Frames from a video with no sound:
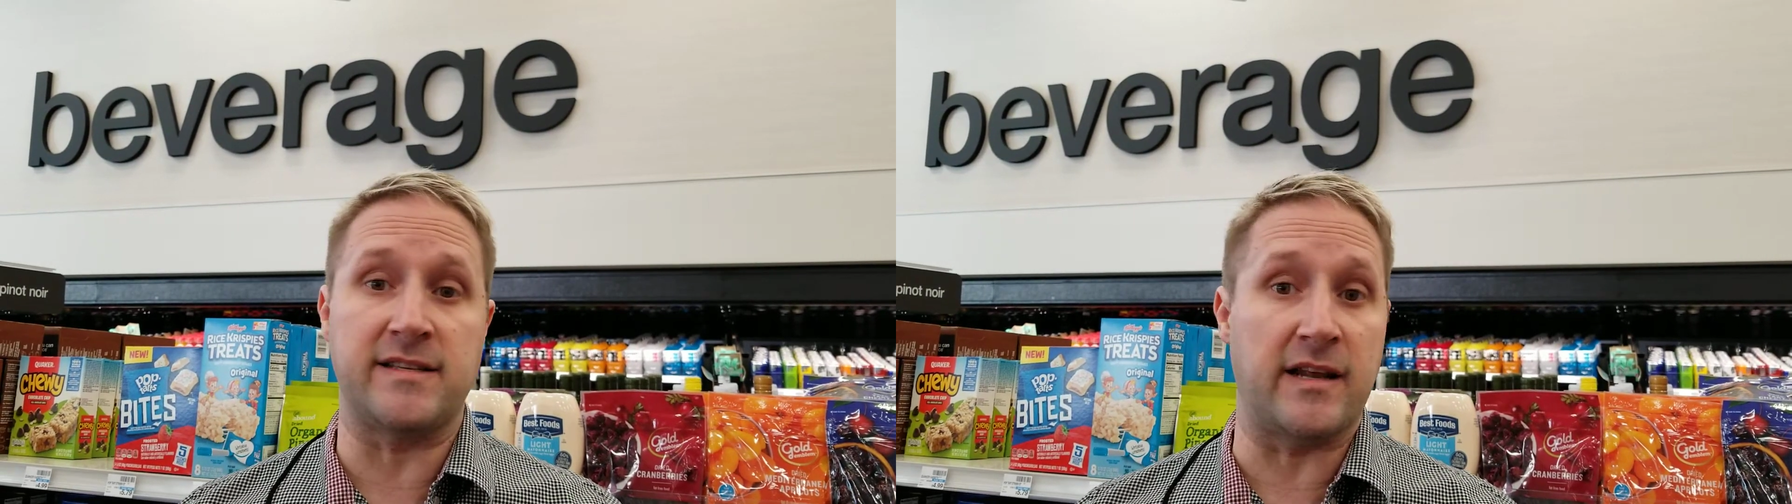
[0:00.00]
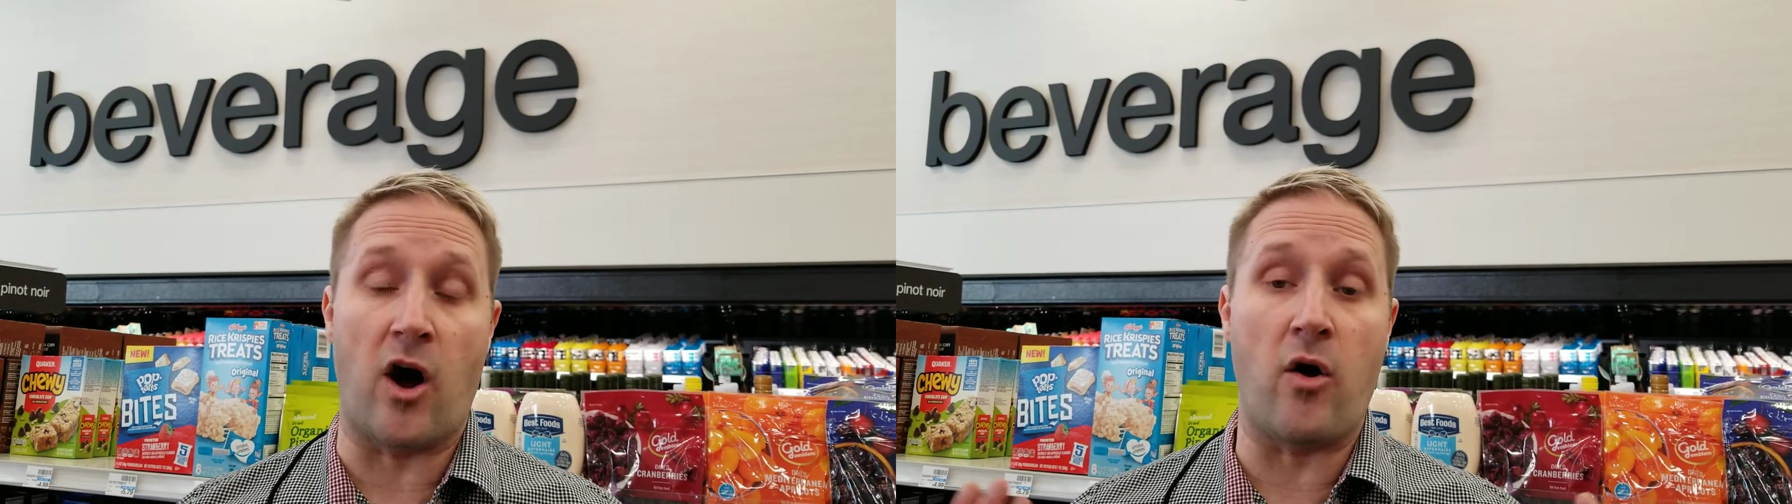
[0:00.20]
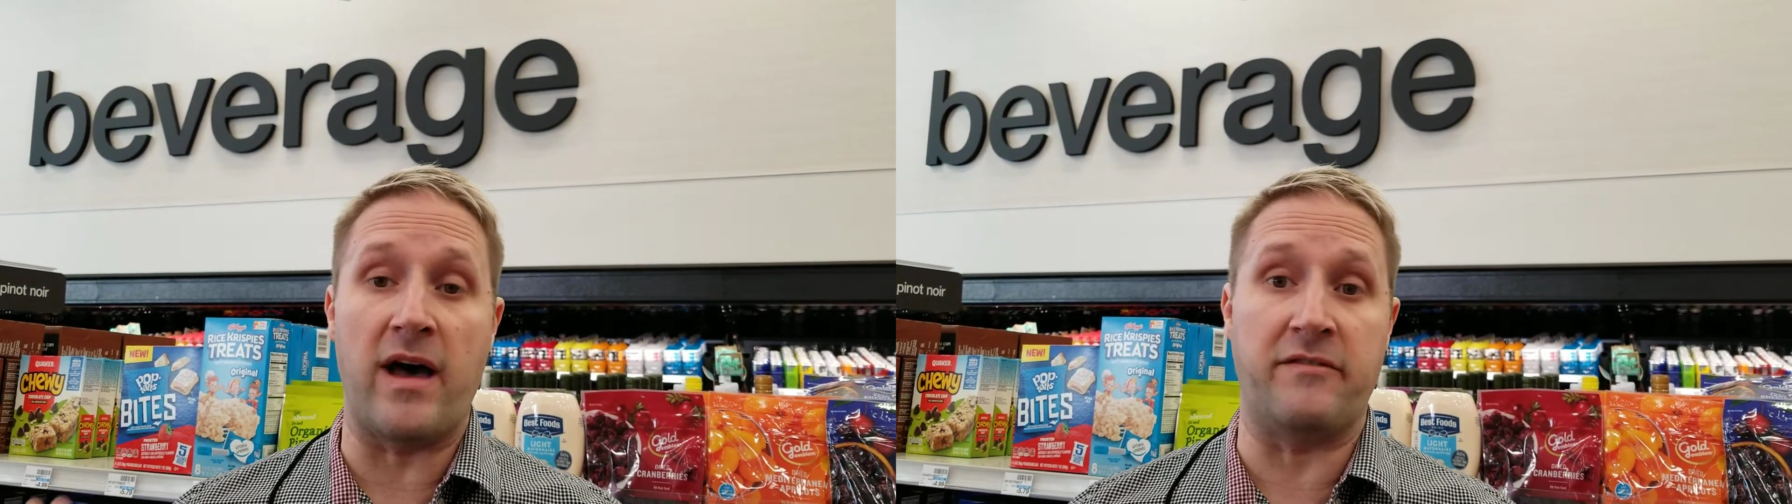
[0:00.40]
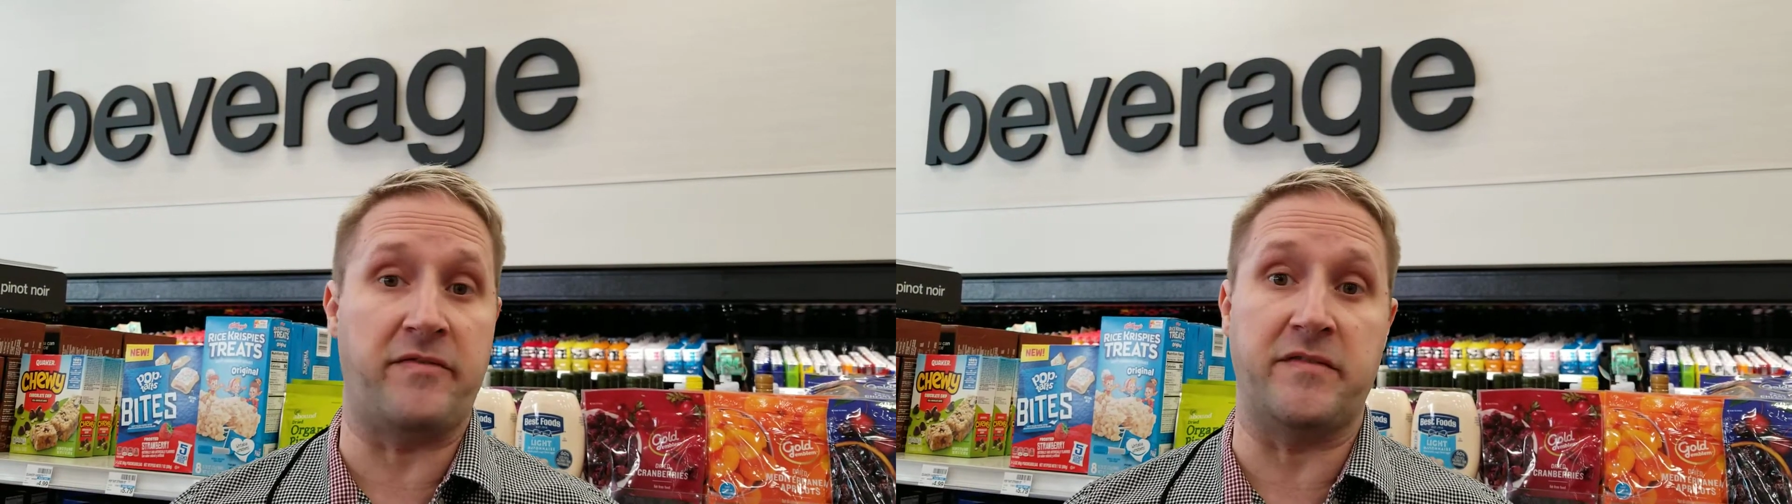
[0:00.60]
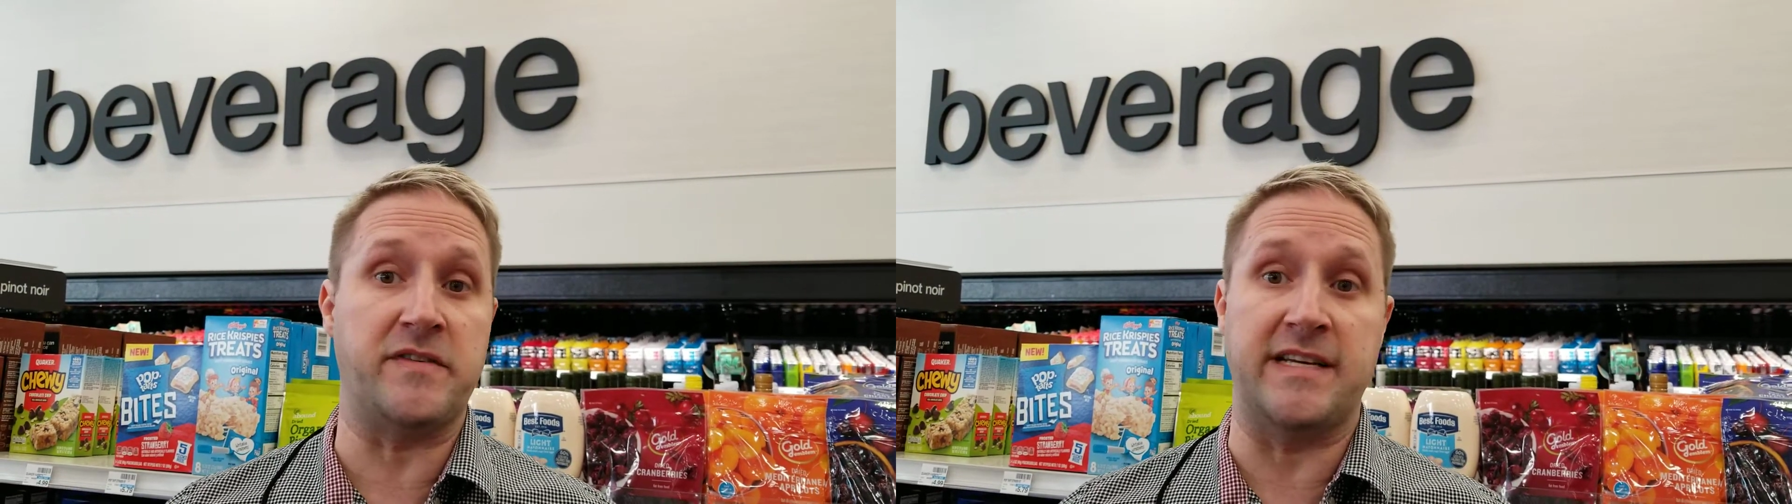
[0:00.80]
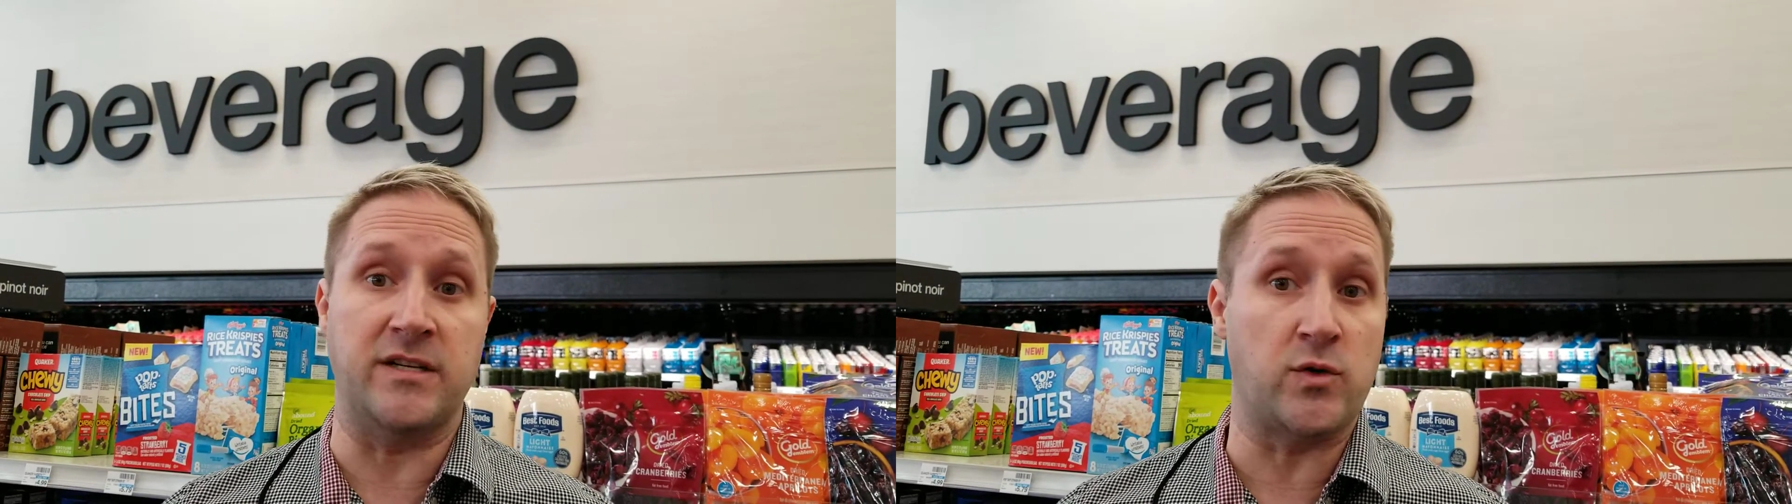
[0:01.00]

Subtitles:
that all have 15,